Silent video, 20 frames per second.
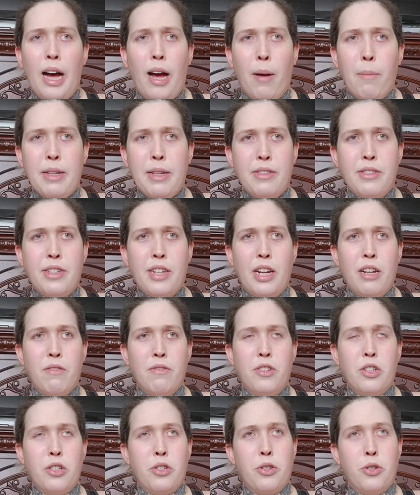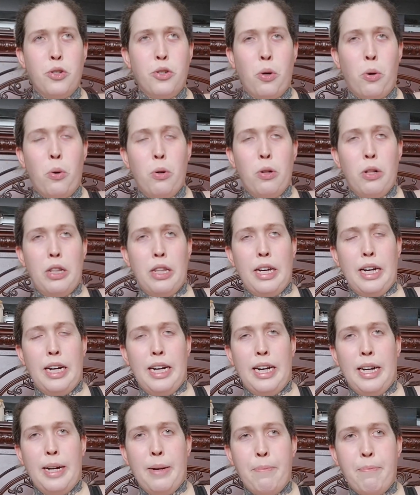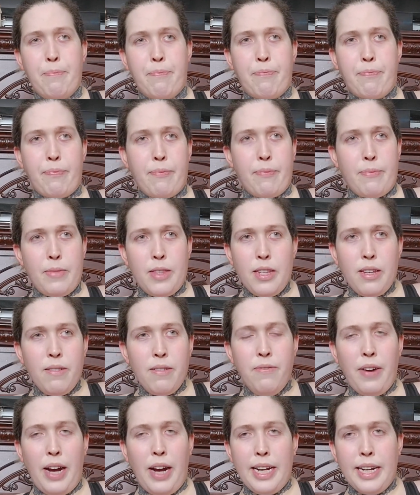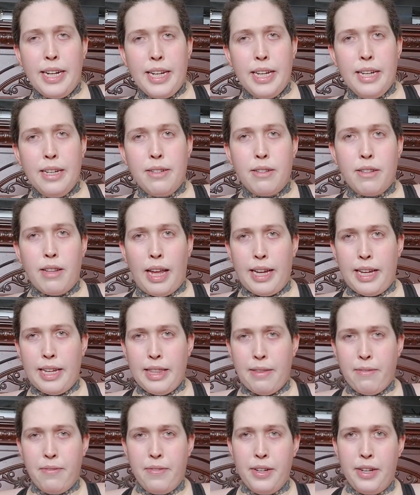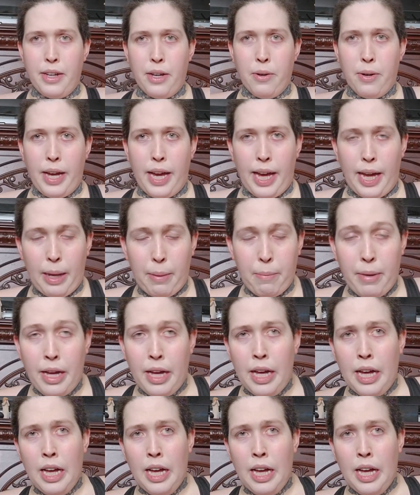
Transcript: instead of just Joel finding it like in the video game.